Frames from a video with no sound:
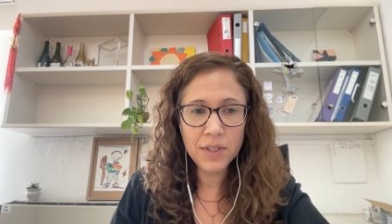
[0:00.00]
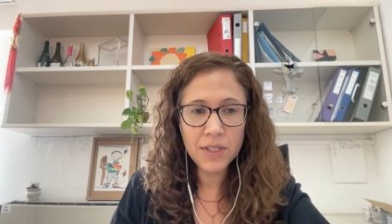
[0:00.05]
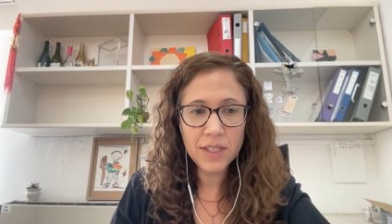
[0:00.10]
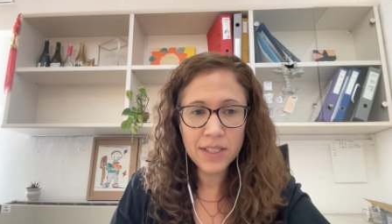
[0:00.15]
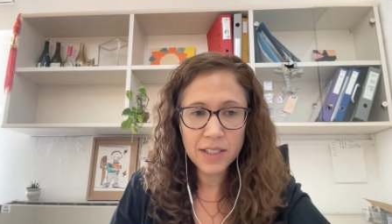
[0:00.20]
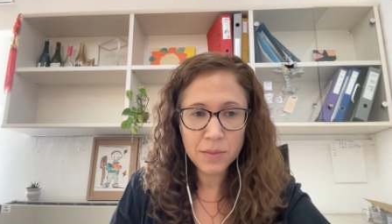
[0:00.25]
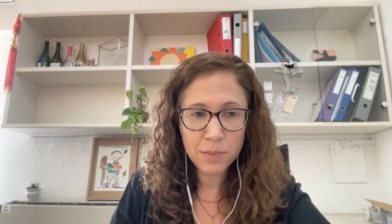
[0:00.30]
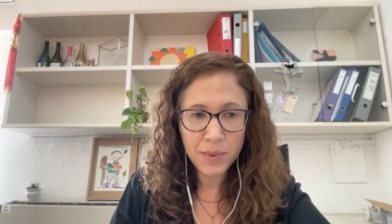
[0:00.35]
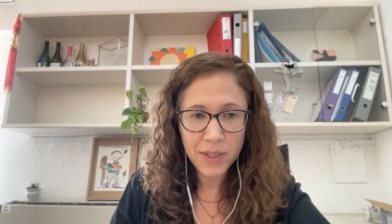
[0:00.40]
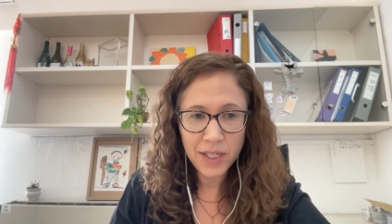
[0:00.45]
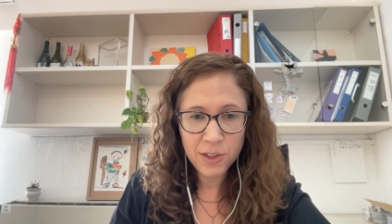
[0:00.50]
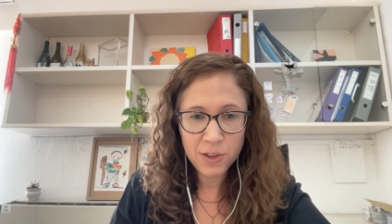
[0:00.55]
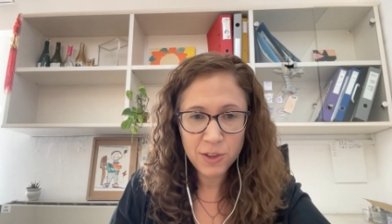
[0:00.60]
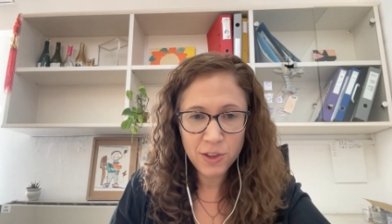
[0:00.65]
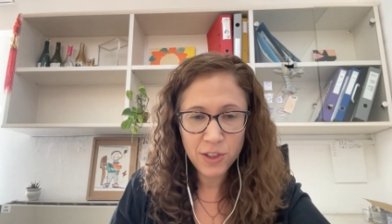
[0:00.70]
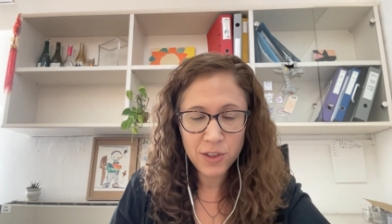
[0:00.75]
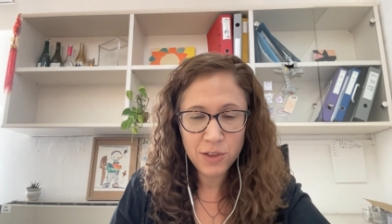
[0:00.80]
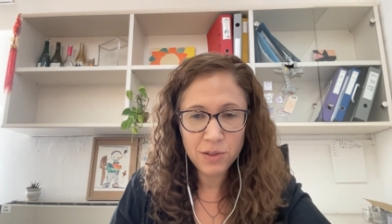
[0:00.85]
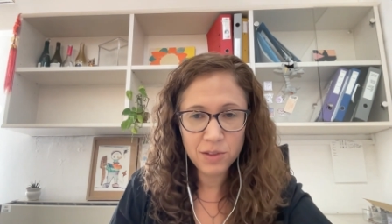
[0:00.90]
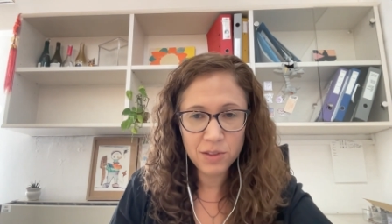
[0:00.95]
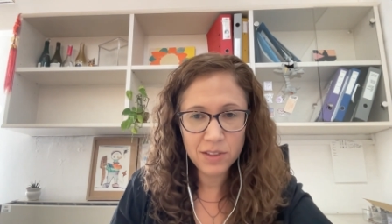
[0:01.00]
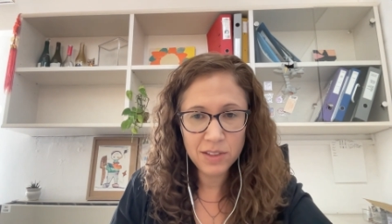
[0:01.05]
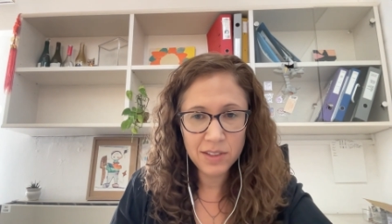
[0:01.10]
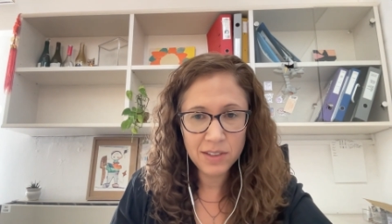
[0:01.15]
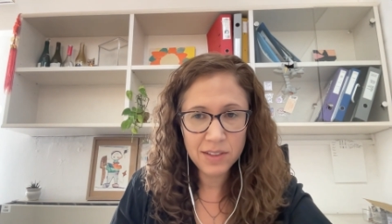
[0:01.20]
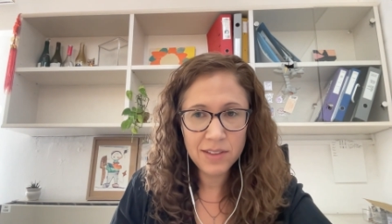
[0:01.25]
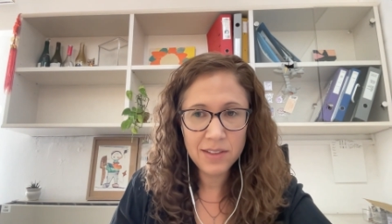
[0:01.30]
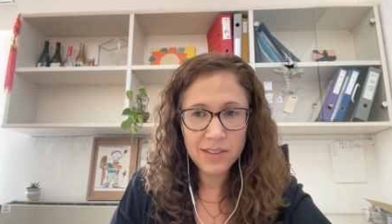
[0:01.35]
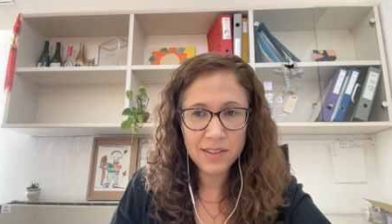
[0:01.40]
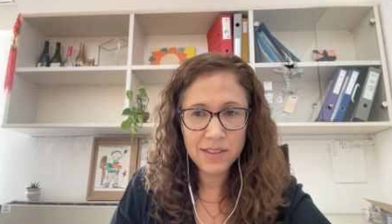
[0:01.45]
brilliant PhD
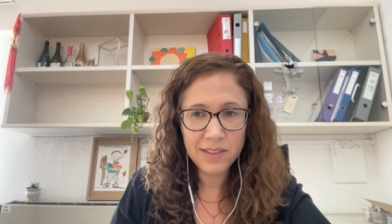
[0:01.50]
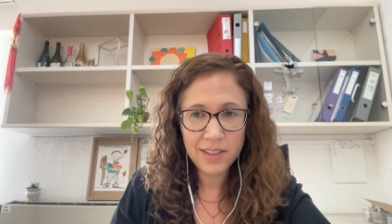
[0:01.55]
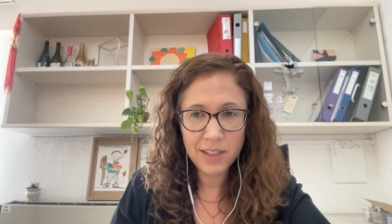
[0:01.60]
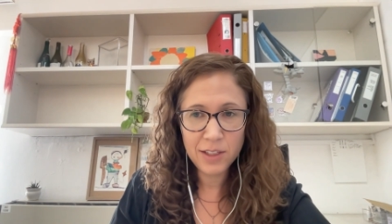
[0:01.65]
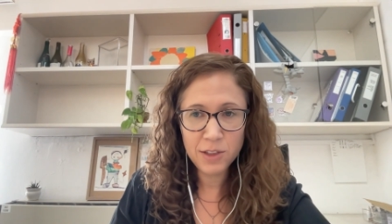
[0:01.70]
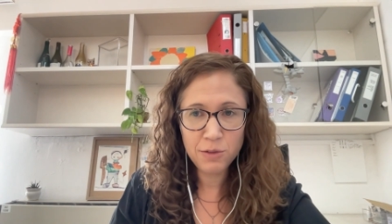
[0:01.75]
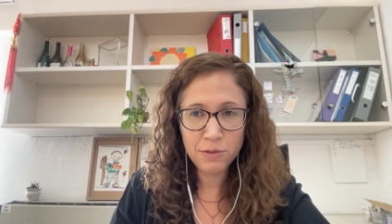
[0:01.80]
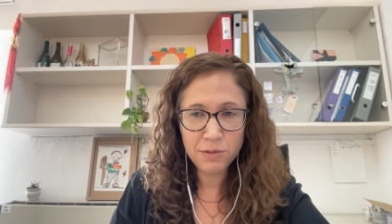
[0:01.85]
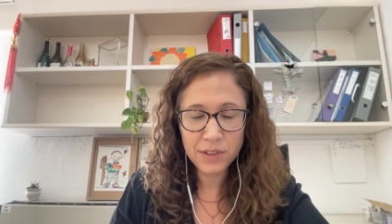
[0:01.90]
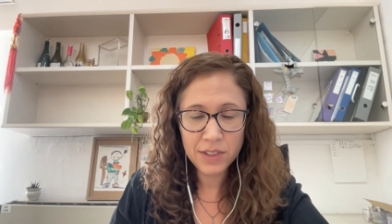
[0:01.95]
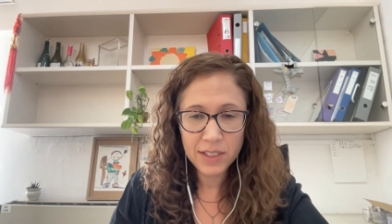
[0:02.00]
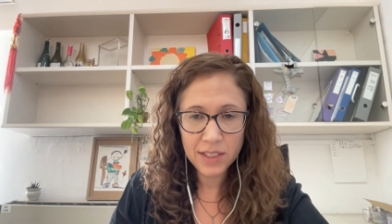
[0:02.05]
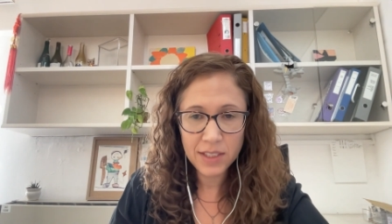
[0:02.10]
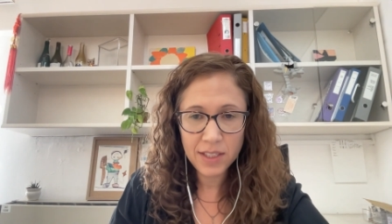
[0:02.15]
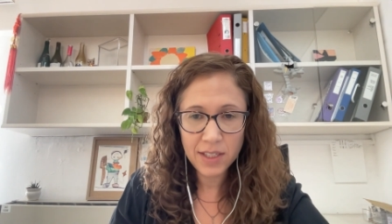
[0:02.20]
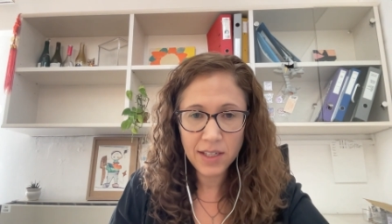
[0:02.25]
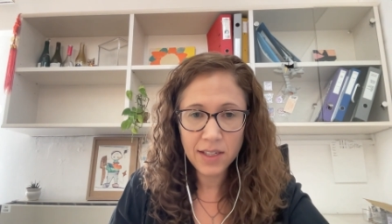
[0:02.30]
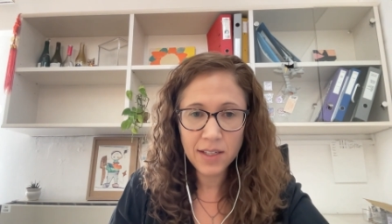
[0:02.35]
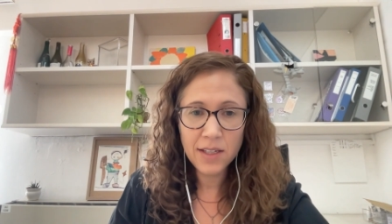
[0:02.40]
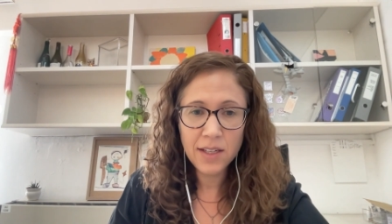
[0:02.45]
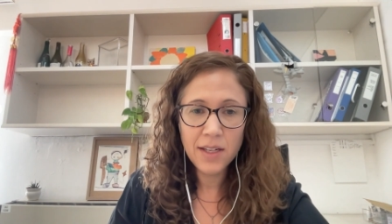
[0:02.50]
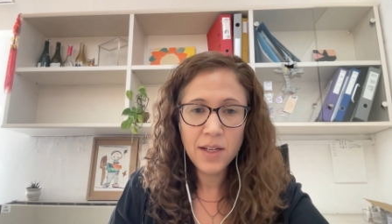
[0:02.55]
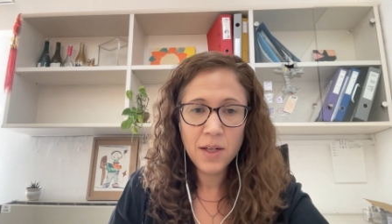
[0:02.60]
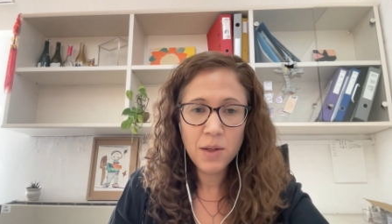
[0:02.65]
student Saja Fadila